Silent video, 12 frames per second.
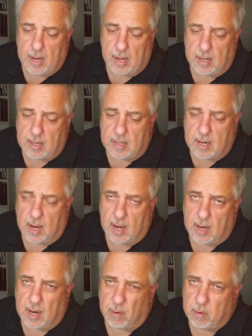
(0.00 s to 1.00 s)
and
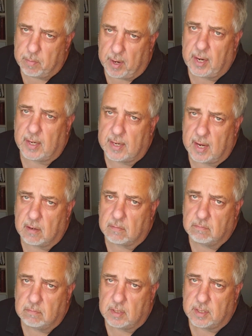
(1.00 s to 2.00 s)
uh, how we break it
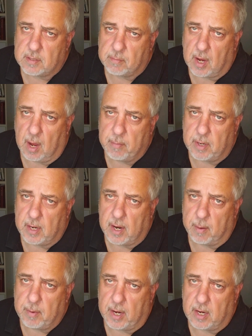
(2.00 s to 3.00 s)
down to some common
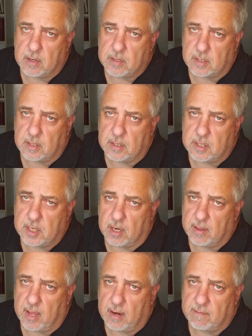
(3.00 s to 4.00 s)
denominators and
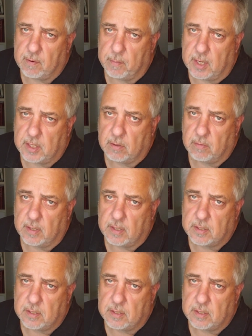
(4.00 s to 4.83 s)
share that information with you.